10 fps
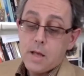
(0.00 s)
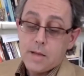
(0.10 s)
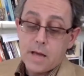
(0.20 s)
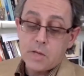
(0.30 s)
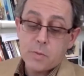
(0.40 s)

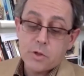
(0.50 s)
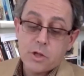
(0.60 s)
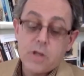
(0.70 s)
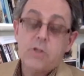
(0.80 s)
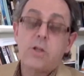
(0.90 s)
That is
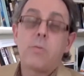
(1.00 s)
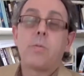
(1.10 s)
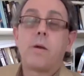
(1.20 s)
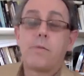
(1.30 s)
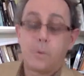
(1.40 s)
precisely
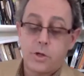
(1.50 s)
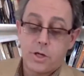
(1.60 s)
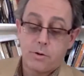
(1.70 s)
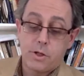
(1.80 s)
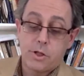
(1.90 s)
what
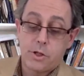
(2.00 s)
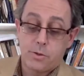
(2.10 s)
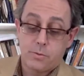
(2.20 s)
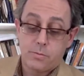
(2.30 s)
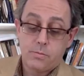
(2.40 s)
revolutionaries
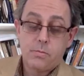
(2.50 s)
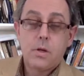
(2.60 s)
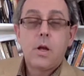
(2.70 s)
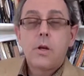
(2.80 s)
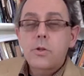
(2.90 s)
do.
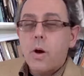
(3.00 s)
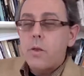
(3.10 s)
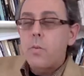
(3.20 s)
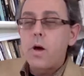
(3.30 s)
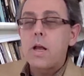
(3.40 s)
So on
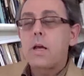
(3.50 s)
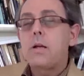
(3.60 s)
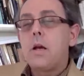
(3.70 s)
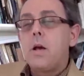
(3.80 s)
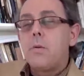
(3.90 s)
the one
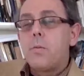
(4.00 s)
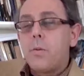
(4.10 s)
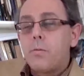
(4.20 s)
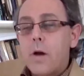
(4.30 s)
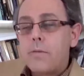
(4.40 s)
hand,
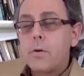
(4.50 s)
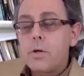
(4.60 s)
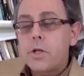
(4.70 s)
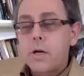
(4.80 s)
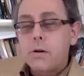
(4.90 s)

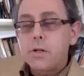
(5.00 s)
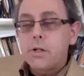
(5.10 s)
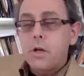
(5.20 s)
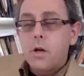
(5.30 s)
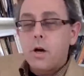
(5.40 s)

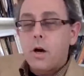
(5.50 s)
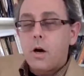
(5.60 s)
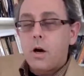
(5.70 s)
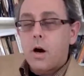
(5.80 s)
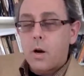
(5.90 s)
revolutionaries
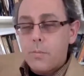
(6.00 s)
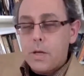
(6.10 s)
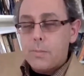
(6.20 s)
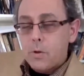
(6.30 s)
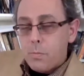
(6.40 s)
are
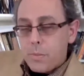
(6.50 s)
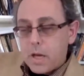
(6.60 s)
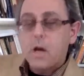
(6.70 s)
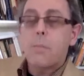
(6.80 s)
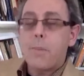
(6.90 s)
people who
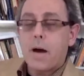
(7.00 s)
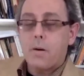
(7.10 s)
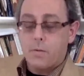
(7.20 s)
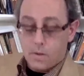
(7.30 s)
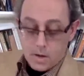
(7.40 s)
pick up
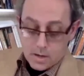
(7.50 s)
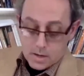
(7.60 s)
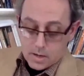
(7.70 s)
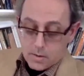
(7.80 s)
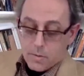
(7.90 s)
power.
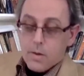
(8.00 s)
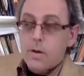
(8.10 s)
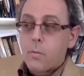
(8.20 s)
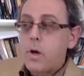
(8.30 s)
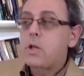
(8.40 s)

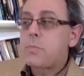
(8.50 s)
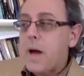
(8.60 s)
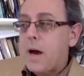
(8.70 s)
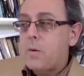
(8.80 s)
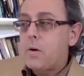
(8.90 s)
What is
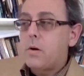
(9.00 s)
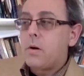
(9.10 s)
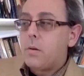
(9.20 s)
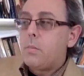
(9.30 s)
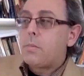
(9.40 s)
power?
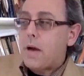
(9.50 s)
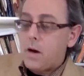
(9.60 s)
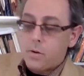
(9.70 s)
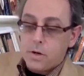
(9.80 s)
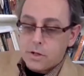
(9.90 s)

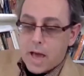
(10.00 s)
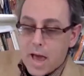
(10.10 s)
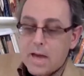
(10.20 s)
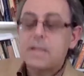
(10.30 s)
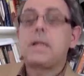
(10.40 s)
Power is
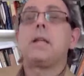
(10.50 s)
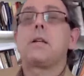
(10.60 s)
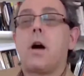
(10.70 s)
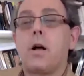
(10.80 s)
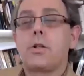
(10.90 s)
acting in
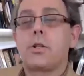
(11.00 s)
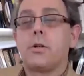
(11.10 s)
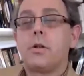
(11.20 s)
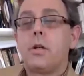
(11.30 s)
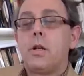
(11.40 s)
concert.
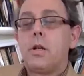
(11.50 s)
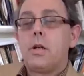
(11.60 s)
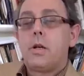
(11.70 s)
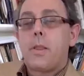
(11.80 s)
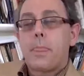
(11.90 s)

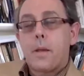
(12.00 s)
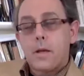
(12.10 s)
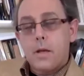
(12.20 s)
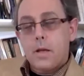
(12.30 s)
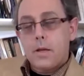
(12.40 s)

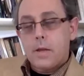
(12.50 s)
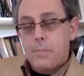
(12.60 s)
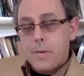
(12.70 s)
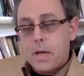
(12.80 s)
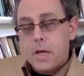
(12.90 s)
They
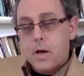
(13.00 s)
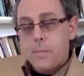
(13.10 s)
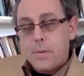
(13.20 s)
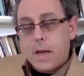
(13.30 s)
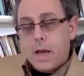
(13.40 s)
pick it
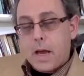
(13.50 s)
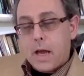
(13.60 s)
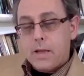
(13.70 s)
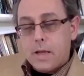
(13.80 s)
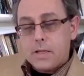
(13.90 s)
up
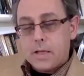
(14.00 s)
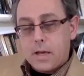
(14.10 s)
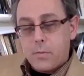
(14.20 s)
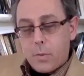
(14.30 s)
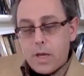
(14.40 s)
and they
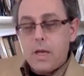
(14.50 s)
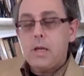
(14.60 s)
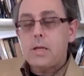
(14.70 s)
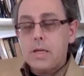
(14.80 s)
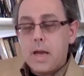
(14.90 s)
say, we
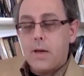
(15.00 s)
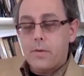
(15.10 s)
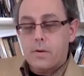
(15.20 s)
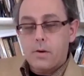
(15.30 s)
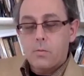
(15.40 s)

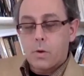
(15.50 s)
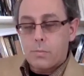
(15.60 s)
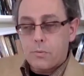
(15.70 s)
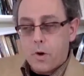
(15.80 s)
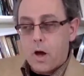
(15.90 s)
together will
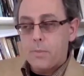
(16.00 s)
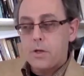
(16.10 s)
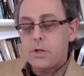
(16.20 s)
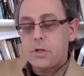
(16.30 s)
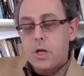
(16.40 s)

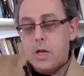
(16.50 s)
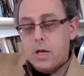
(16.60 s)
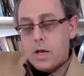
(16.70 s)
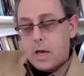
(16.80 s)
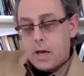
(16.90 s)
promise
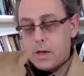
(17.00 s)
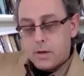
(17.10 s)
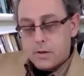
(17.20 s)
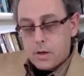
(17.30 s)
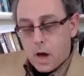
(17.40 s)

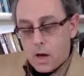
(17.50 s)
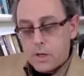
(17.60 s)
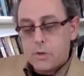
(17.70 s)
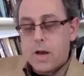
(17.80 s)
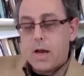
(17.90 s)
and
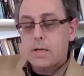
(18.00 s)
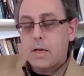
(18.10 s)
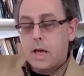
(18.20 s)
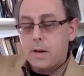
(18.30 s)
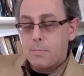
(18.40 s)
contract
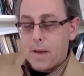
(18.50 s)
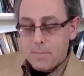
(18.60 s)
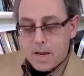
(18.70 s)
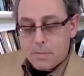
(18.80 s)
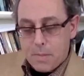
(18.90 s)
and
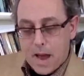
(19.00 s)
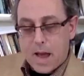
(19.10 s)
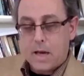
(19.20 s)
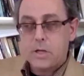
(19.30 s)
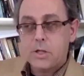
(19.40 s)
make
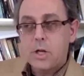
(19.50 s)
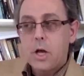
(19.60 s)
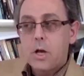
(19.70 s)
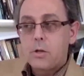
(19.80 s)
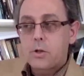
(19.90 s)
pacts
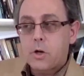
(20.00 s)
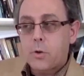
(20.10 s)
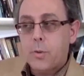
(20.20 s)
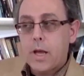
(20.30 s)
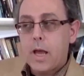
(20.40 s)
to
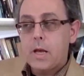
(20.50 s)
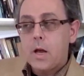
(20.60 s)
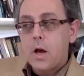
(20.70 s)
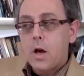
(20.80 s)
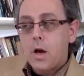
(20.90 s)
create
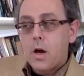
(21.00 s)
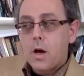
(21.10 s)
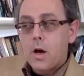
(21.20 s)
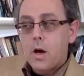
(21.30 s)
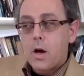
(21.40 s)

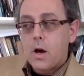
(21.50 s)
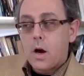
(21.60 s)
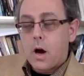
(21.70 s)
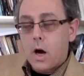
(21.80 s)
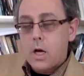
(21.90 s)

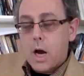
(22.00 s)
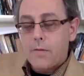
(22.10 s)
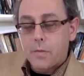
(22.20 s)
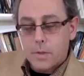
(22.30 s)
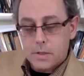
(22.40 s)
a
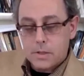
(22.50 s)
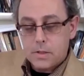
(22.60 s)
government.